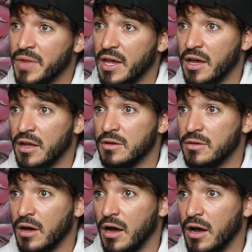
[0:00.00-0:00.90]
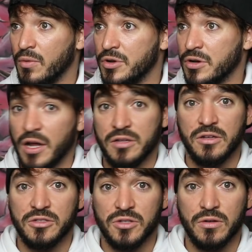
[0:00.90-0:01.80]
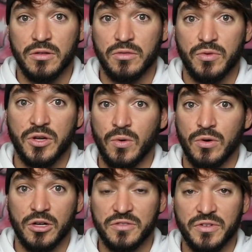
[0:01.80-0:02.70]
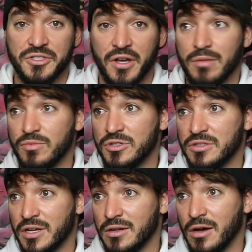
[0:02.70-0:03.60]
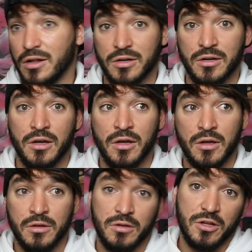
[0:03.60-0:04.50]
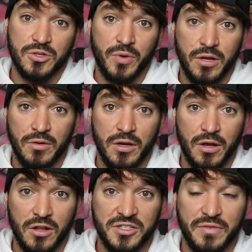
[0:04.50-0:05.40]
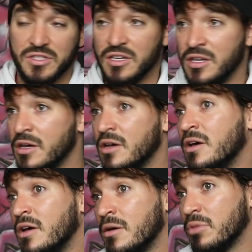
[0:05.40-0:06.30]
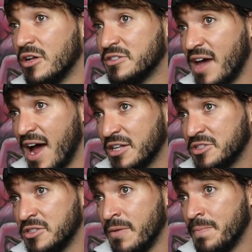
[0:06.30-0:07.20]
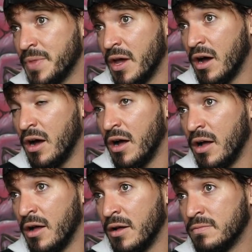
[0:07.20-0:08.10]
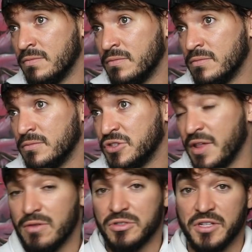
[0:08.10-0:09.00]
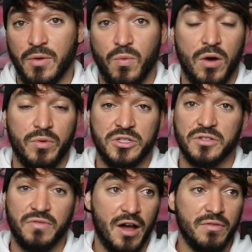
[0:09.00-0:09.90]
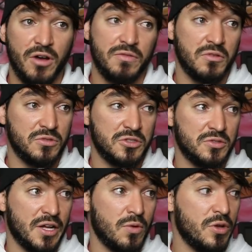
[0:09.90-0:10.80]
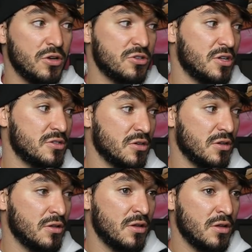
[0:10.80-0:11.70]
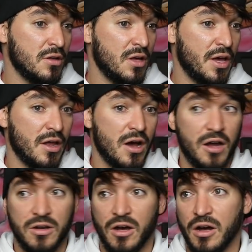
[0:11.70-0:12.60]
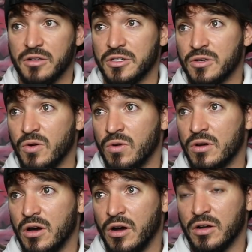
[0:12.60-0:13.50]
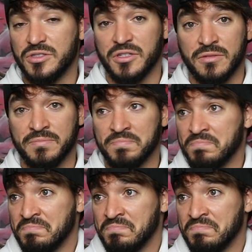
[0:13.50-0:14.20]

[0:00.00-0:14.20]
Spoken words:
And when you're 19 years old, 3 corn dogs fills you up, which is like $1.20, right? $1.17 plus tax. So that was like what we survived off of, was like Wiener Schnitzel and hot dogs and corn dogs and